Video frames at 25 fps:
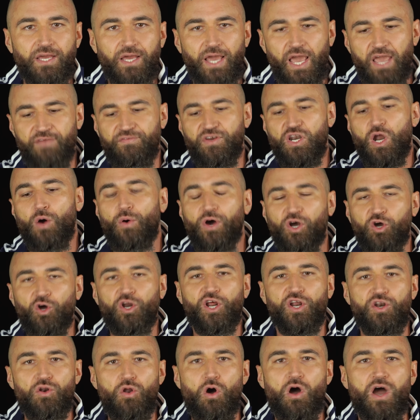Even though I got
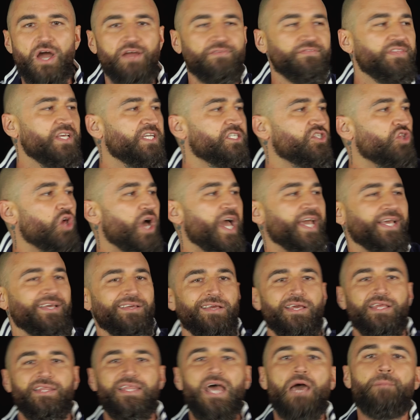a knife, there's like
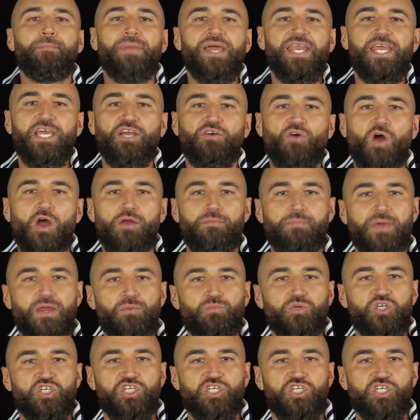that many grown men with